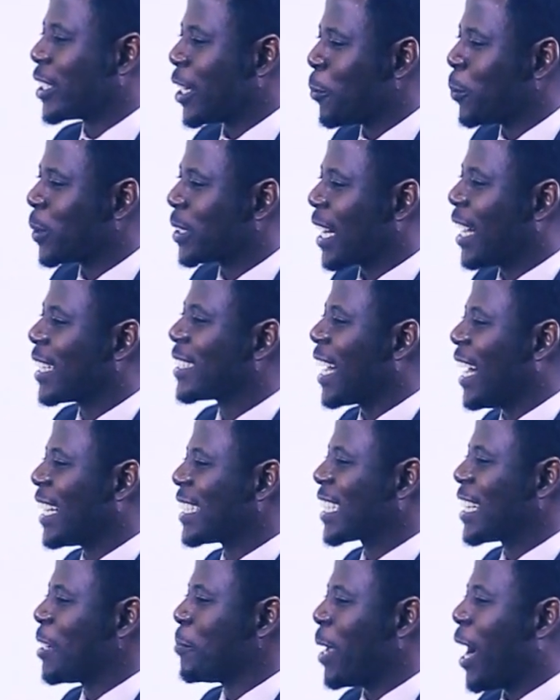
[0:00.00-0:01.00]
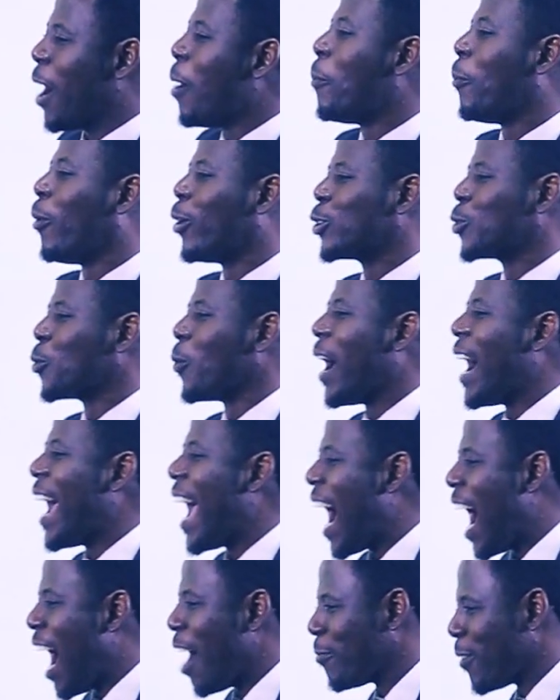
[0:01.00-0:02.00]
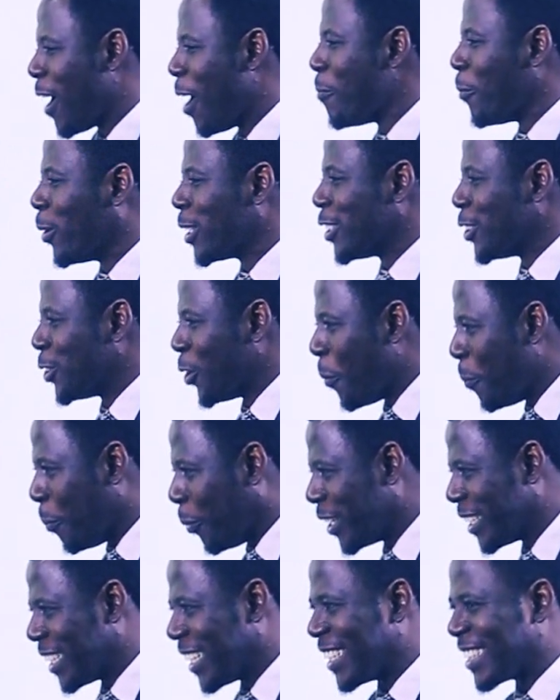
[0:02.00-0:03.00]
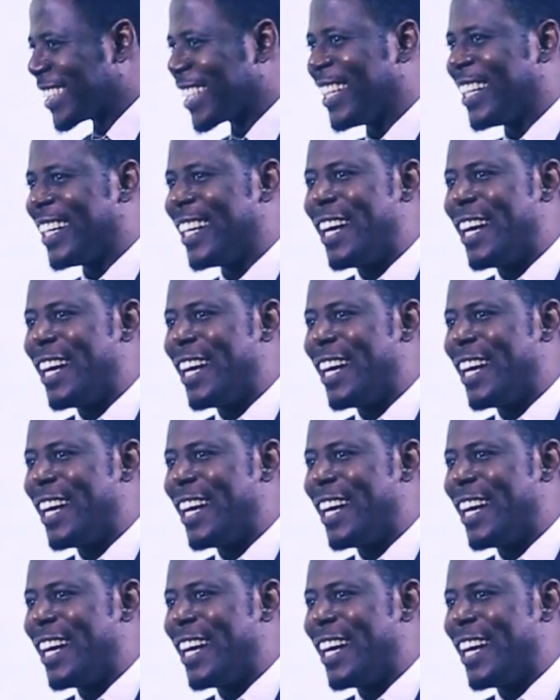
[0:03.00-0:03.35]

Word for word: They will start asking me, how much do I have? How much is your budget?